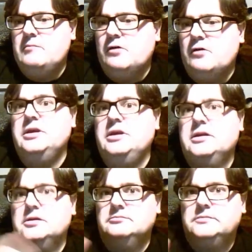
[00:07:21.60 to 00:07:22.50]
or you
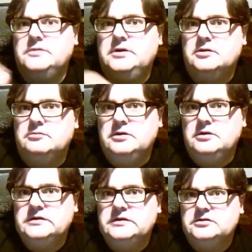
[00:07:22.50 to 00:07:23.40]
can
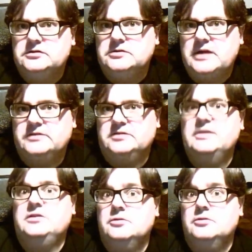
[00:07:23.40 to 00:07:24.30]
use it to do custom
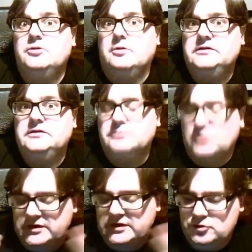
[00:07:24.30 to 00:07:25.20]
SQL queries as
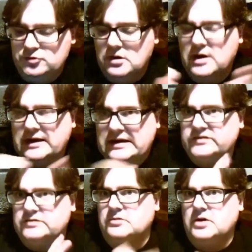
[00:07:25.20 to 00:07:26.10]
well. So you could
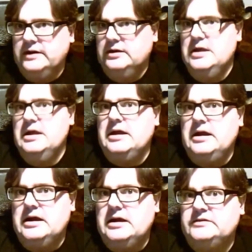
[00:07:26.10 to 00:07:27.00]
custom write
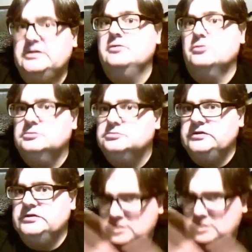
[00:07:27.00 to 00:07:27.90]
SQL to
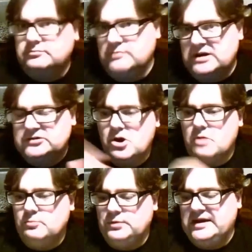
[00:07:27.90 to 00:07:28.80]
do a much more
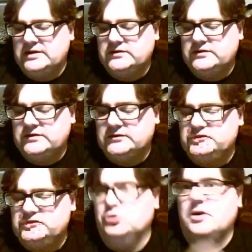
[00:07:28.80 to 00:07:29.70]
complex
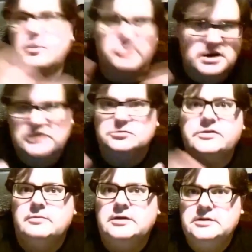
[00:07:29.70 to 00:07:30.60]
join operation, or
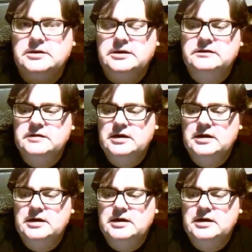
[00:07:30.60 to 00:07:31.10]
something that is